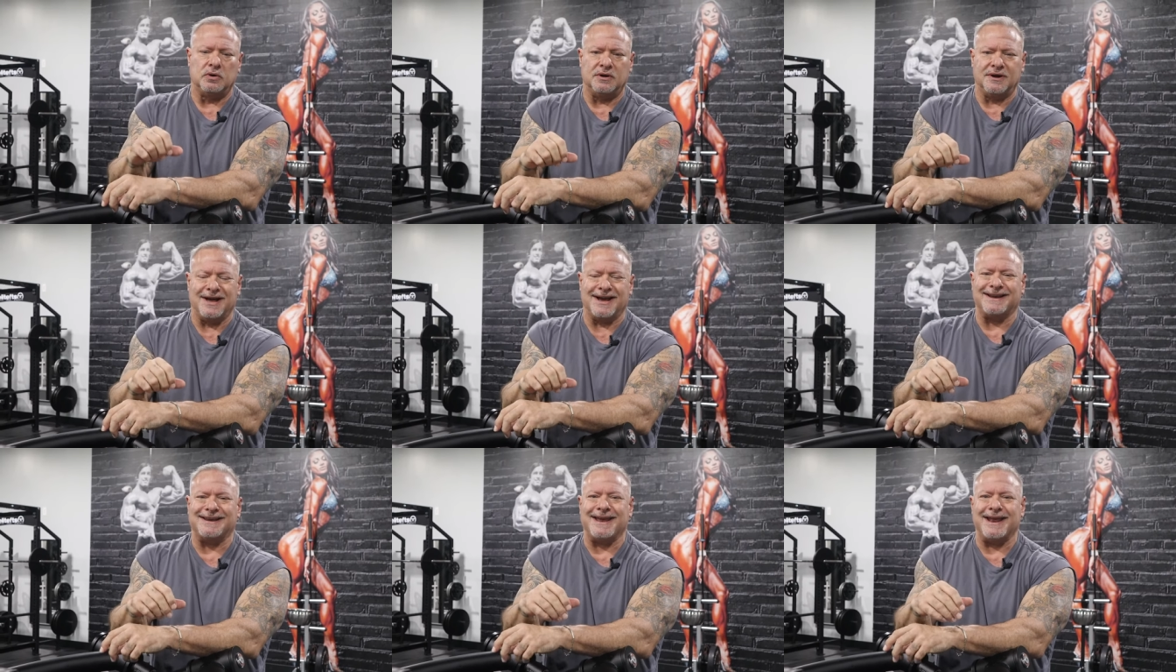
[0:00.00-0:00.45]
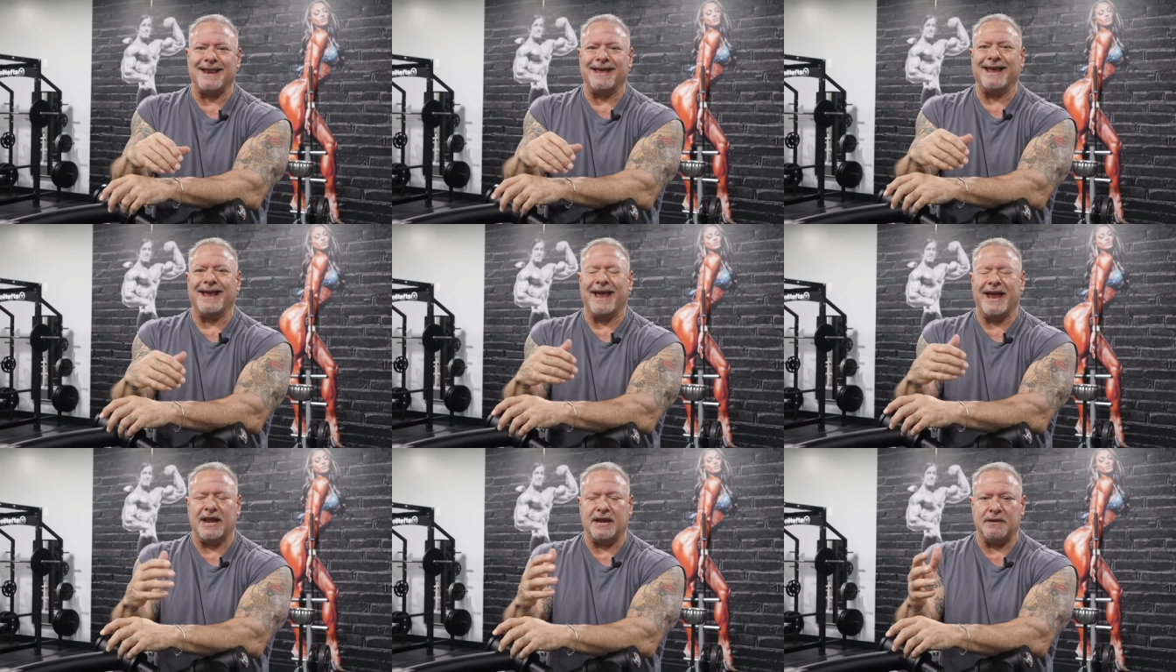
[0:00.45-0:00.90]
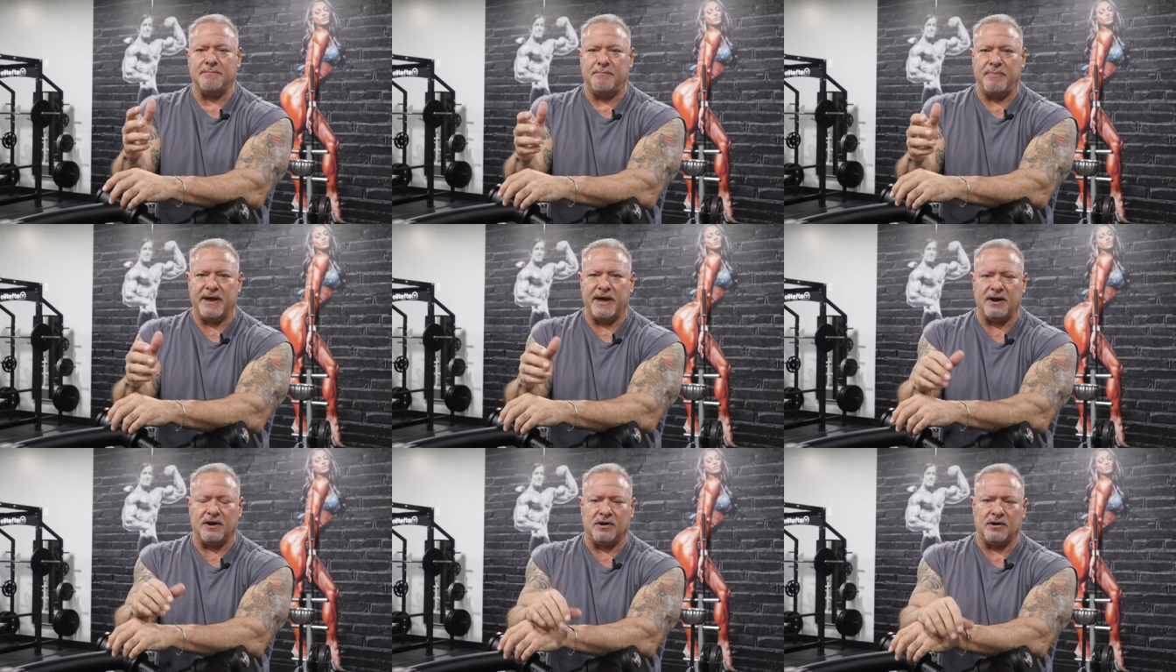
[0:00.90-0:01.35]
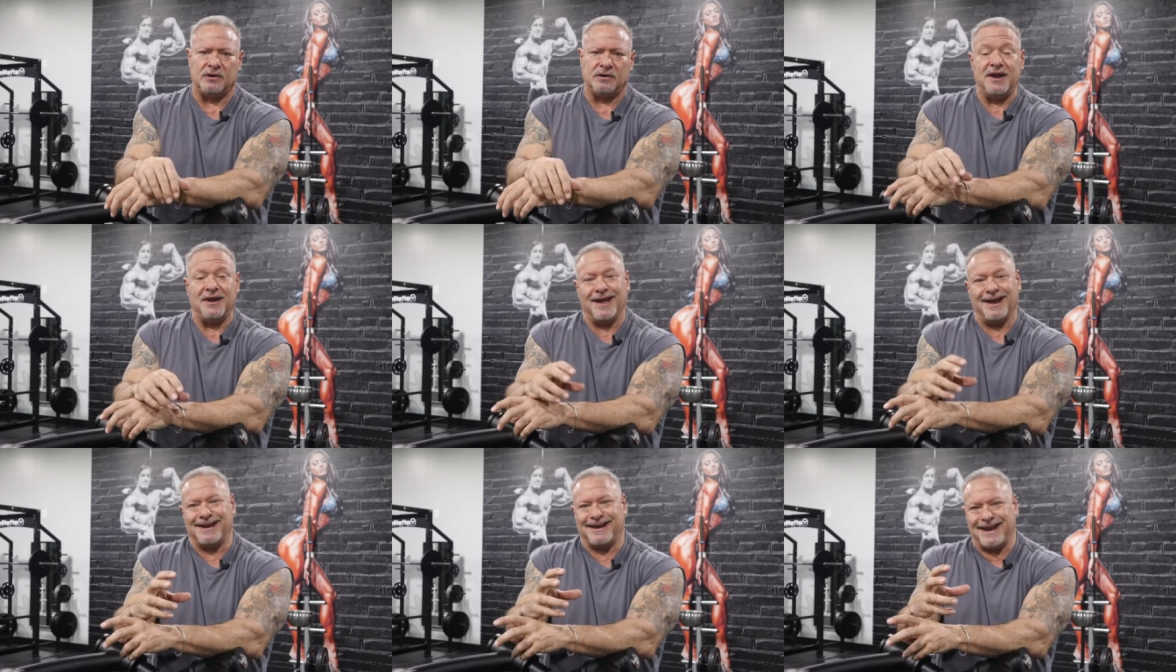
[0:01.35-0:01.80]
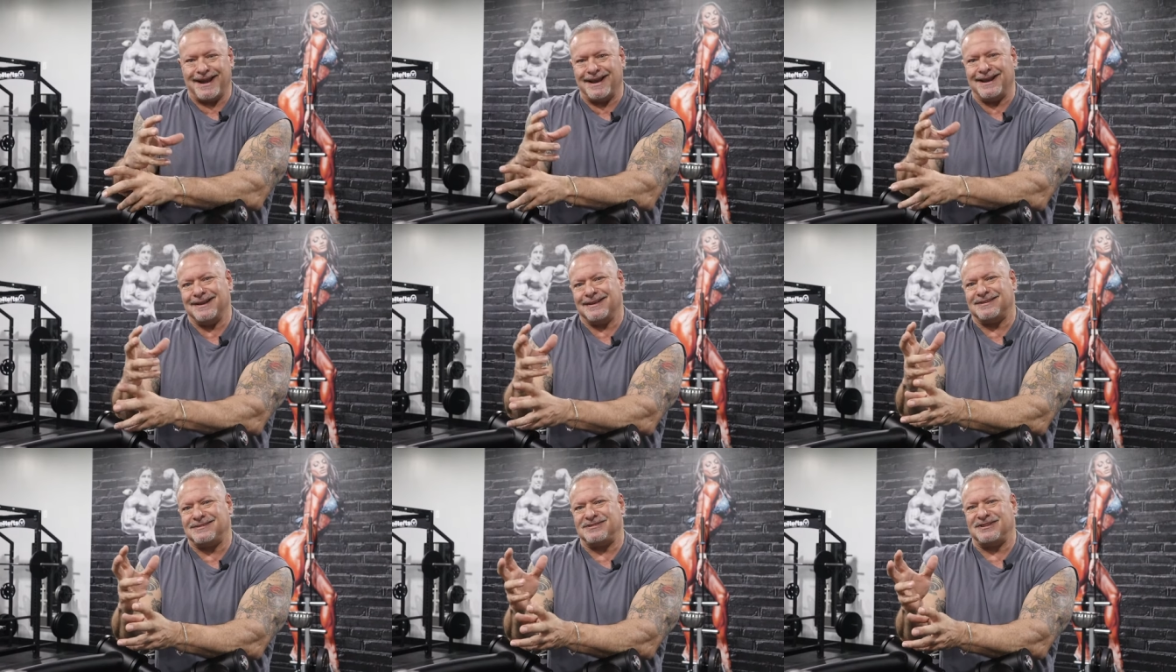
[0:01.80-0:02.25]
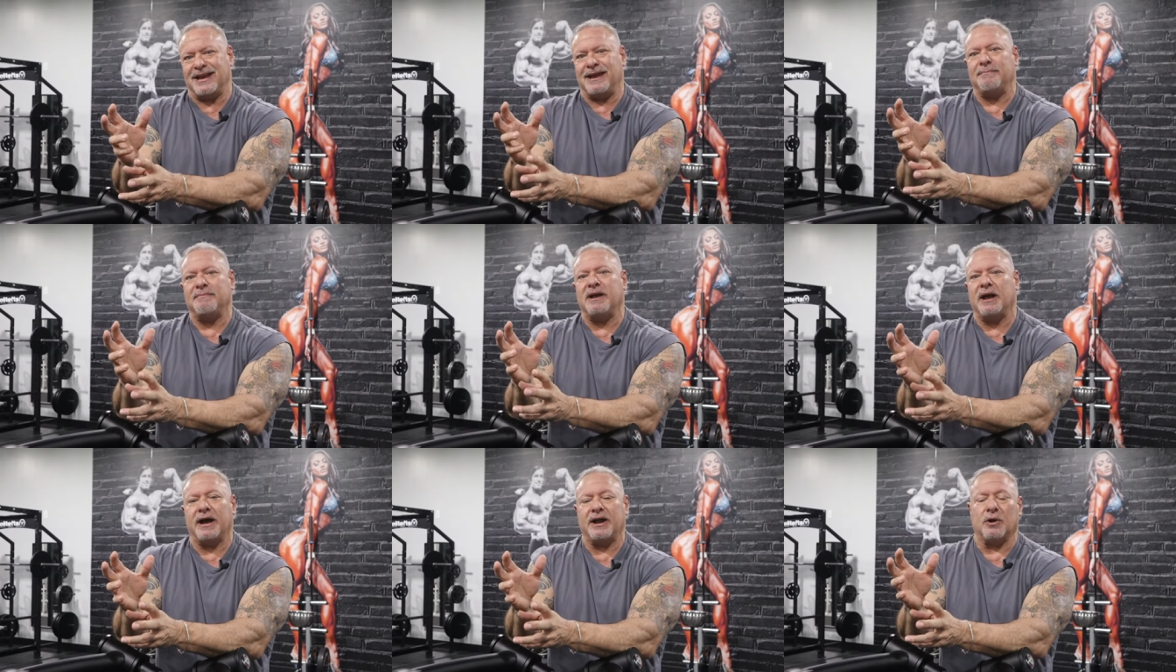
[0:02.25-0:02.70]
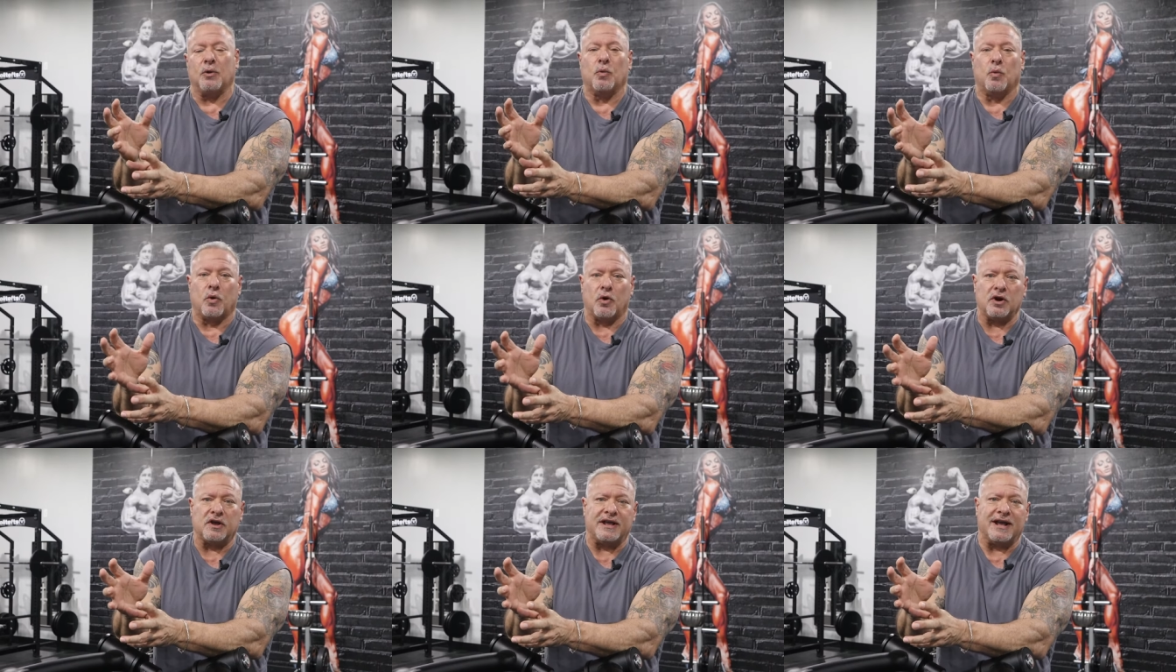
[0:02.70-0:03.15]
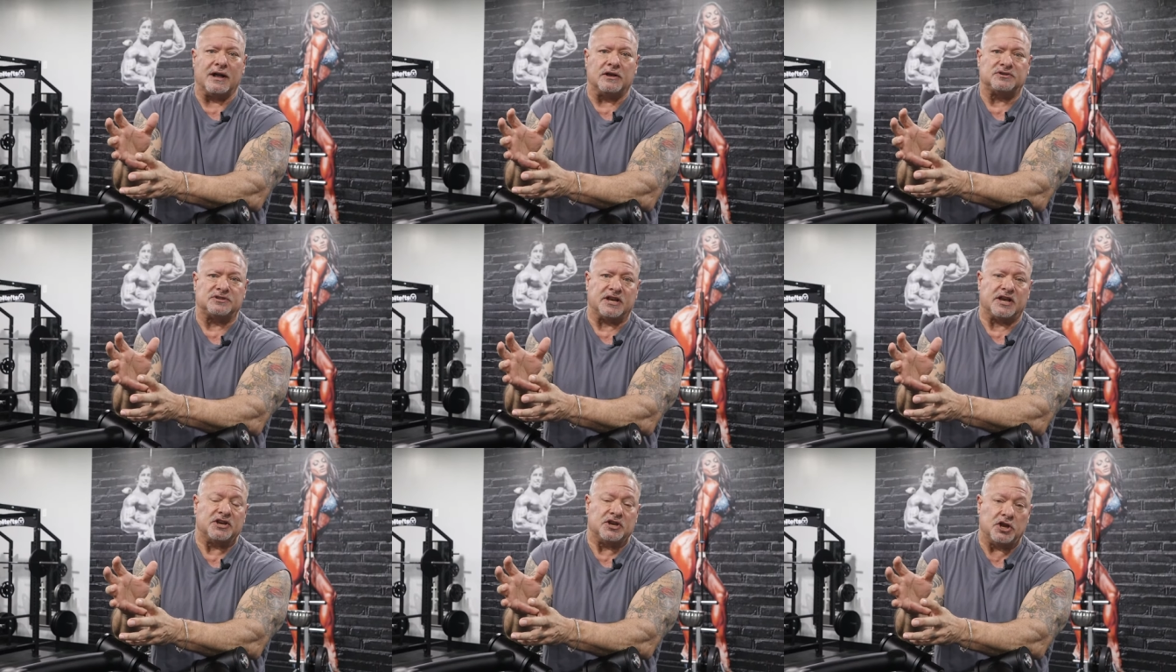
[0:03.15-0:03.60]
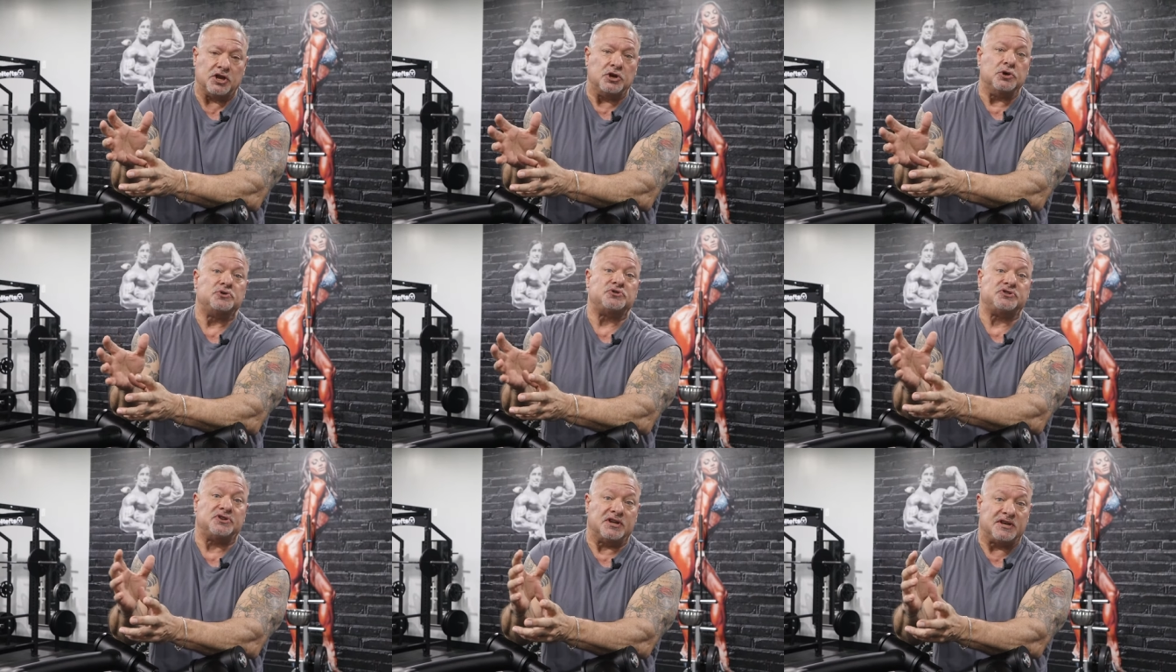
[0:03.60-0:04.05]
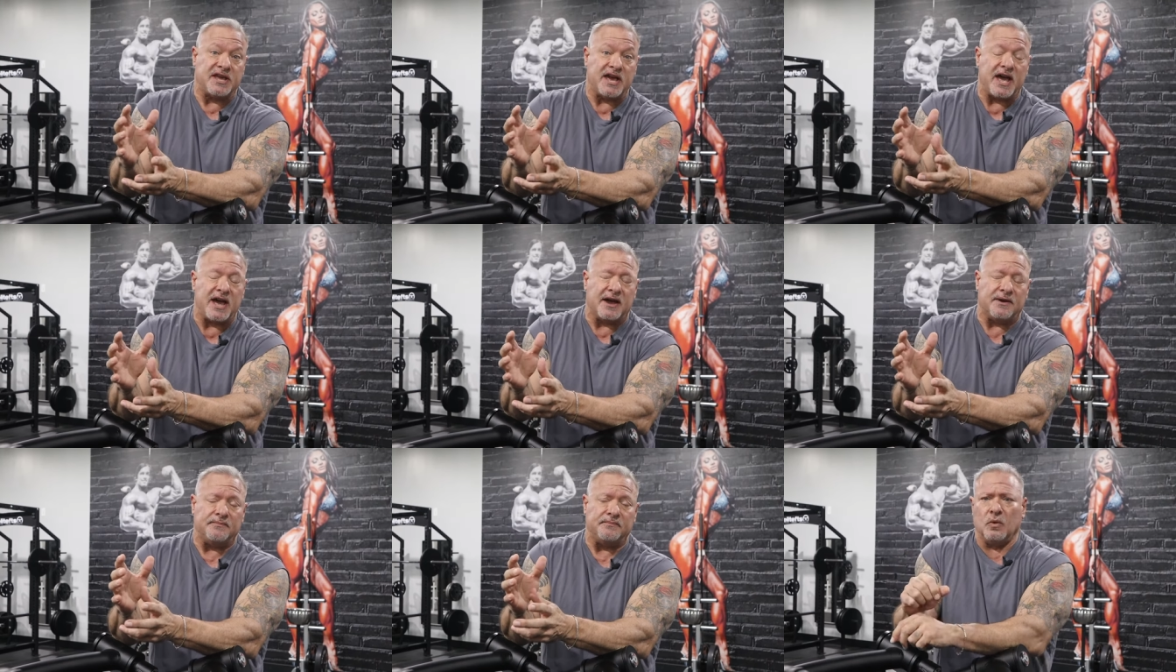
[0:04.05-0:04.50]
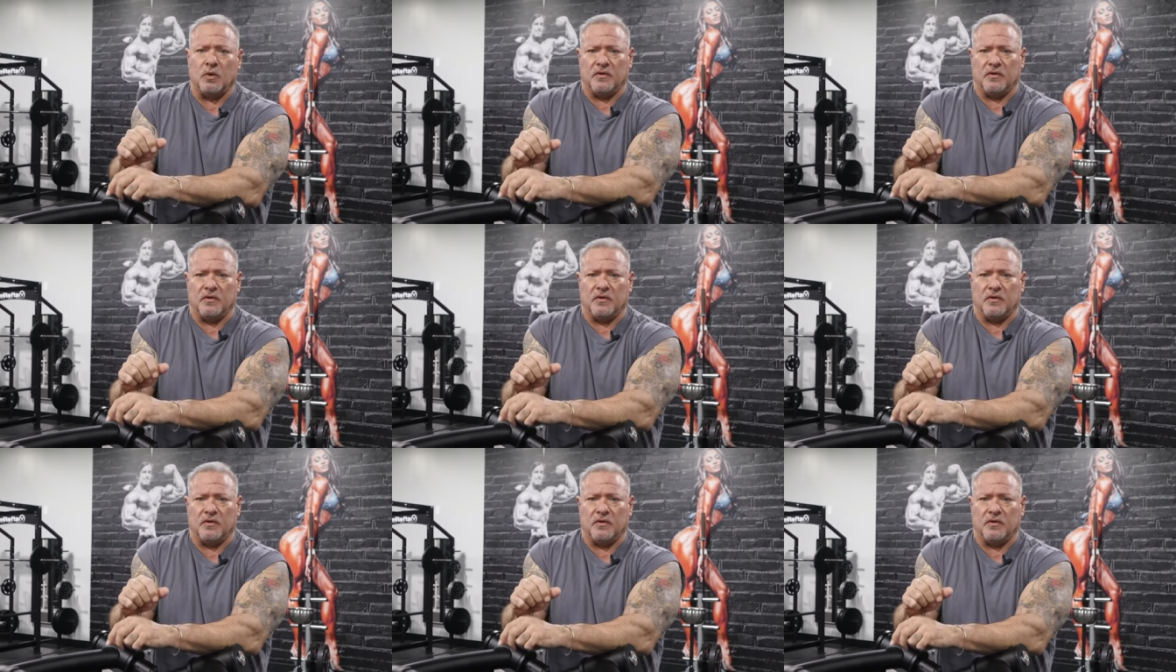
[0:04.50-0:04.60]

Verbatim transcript: not getting any better, not getting the same kind of workouts that you used to get.